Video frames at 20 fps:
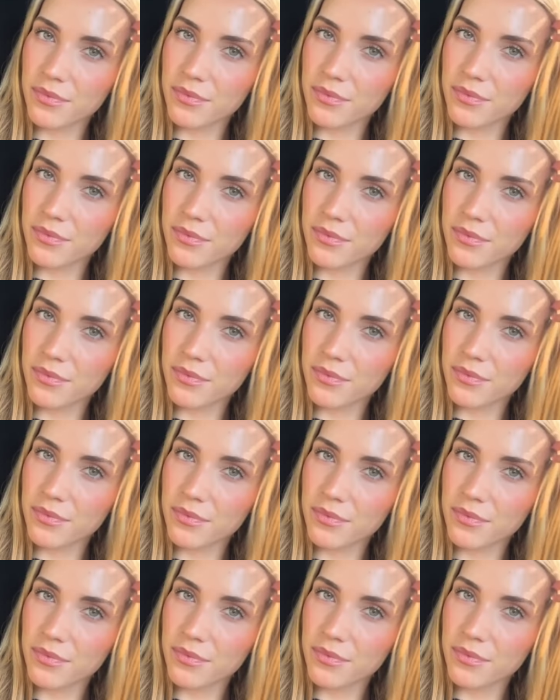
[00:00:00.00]

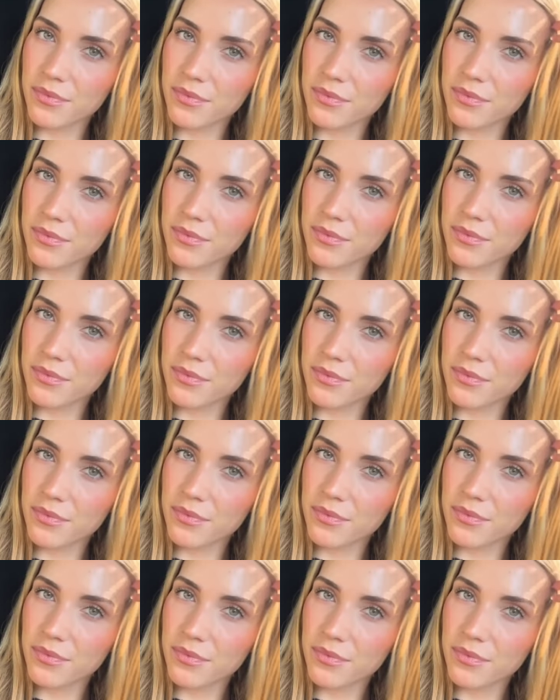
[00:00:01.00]

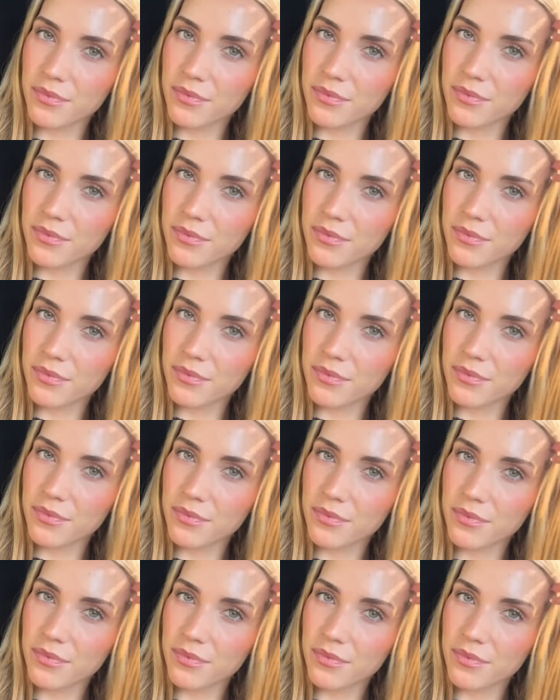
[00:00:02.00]

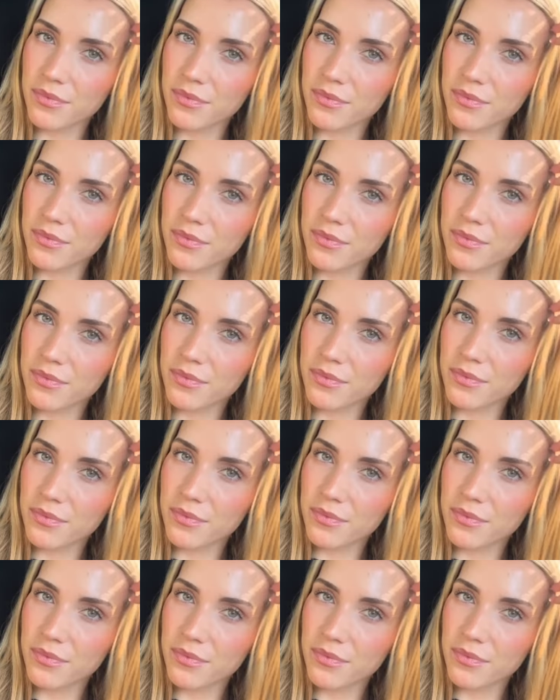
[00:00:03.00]

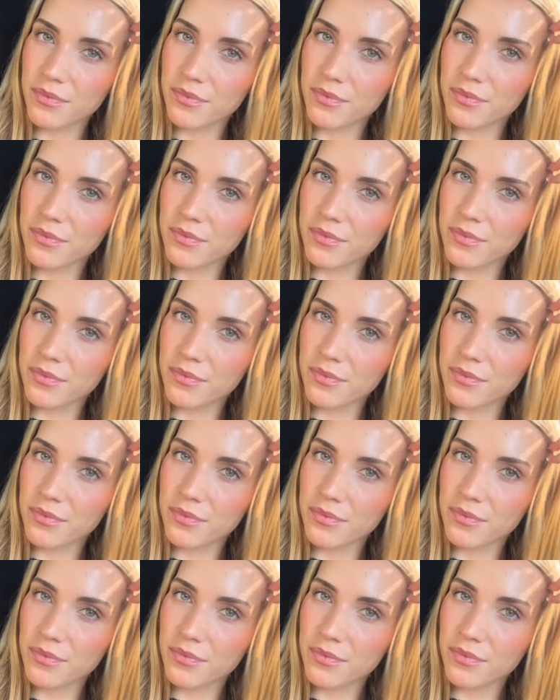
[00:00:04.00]
(not speaking)